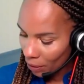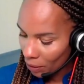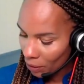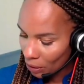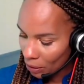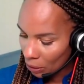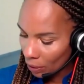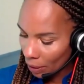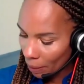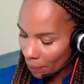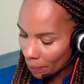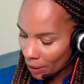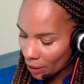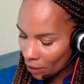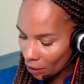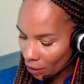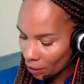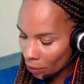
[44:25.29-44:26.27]
So let
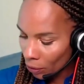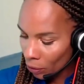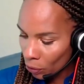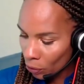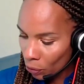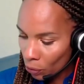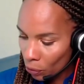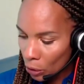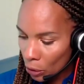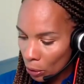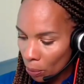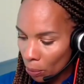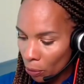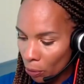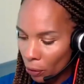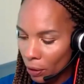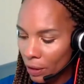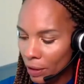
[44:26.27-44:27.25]
me not lose
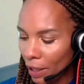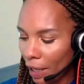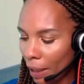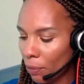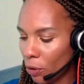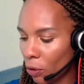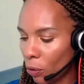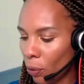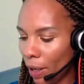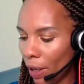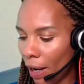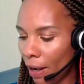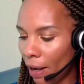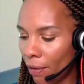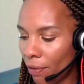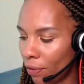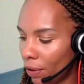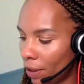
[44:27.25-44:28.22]
more time so we
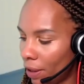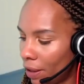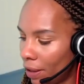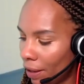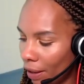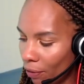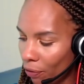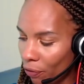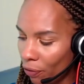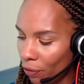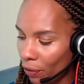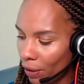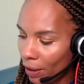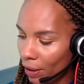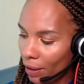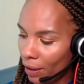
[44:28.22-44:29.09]
have enough